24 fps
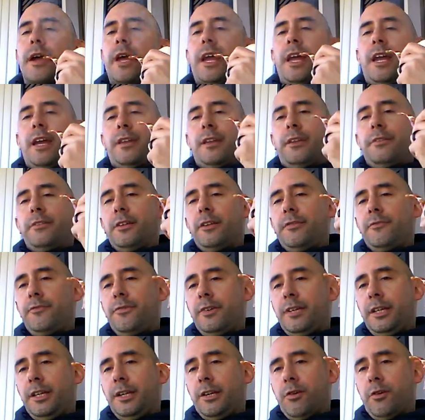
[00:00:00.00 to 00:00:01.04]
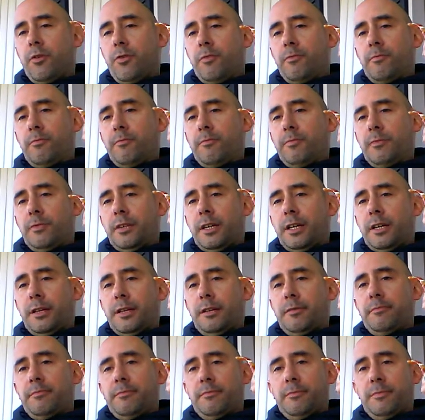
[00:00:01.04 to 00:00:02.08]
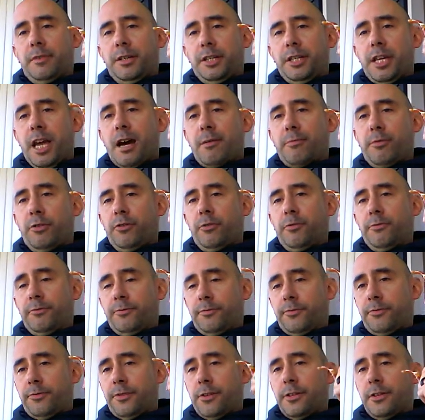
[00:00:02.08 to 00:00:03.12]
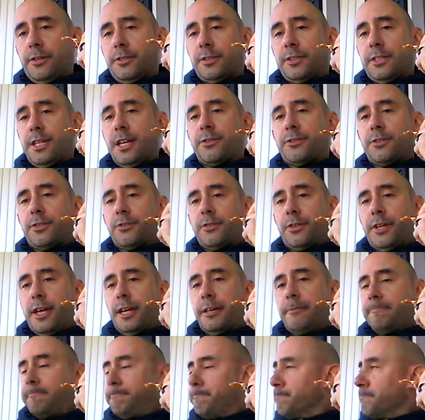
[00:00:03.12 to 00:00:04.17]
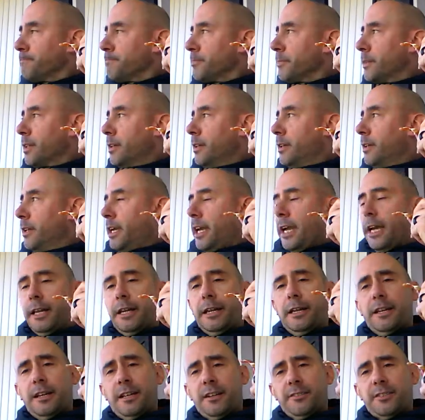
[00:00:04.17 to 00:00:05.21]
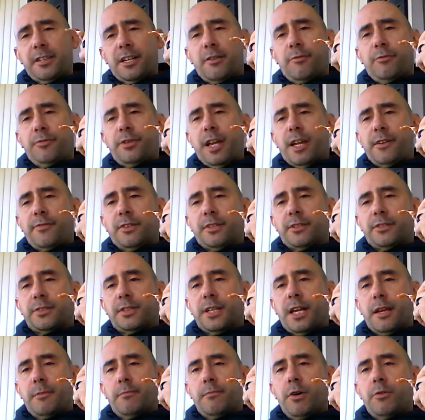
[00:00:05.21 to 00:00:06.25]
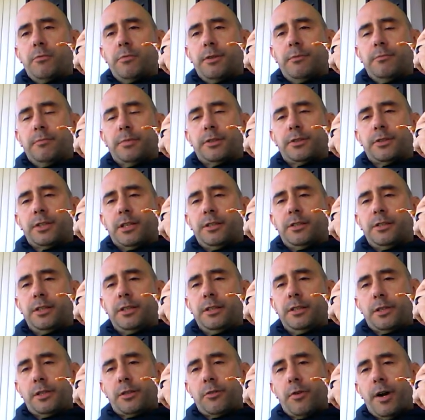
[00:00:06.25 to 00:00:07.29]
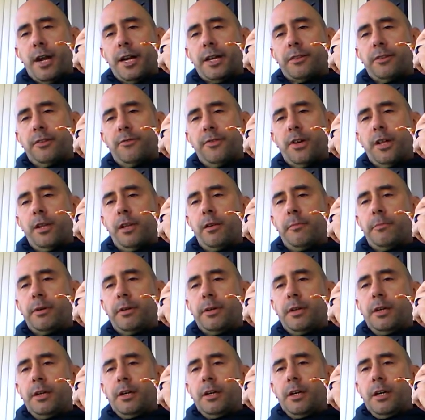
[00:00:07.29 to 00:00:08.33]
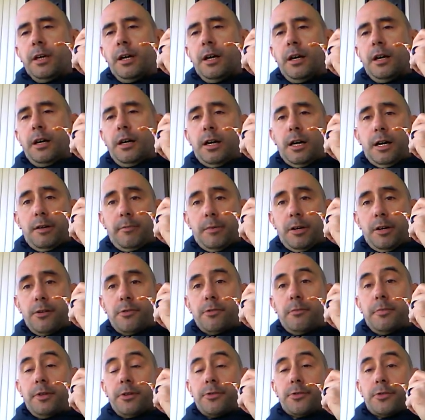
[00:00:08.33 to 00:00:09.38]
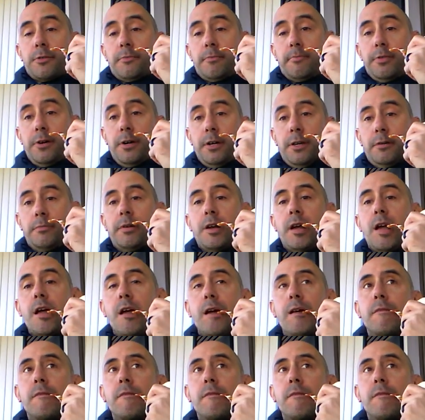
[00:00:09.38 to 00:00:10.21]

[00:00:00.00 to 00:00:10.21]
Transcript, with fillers: And I did a video on Yabo for this yesterday. And in it I said I was having a sad moment because I'd seen a crack develop uh, on my other Meerschaum pipe.